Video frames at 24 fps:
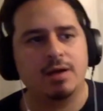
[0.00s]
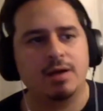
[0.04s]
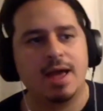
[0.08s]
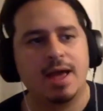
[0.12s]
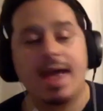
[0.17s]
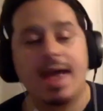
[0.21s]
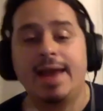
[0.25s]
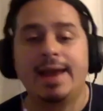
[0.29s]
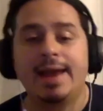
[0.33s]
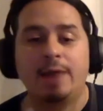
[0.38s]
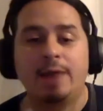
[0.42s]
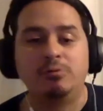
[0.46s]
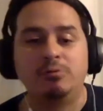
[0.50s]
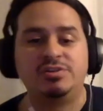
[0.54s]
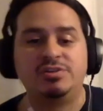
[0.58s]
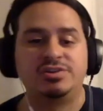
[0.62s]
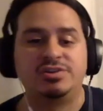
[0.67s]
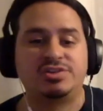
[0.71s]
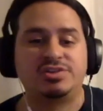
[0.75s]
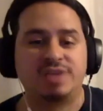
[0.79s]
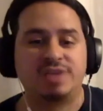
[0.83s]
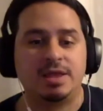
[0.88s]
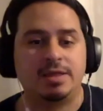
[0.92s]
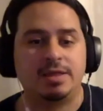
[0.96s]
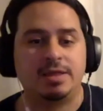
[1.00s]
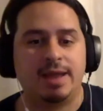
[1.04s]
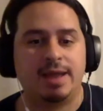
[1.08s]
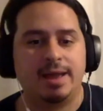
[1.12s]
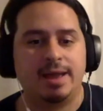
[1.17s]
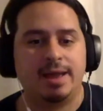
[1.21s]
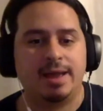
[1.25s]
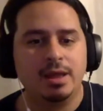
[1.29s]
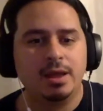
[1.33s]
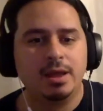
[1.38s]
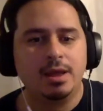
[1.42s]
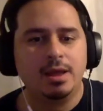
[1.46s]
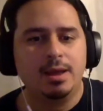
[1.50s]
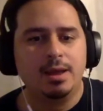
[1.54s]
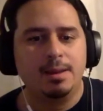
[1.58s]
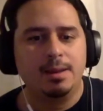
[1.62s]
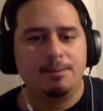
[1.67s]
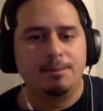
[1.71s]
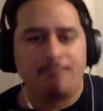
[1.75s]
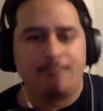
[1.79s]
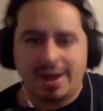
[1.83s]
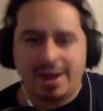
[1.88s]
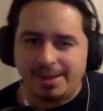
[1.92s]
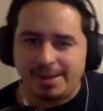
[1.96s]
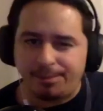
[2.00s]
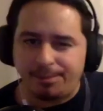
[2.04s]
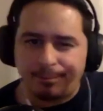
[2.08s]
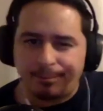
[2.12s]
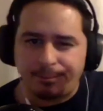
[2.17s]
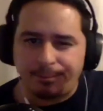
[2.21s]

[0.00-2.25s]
And I would just say that by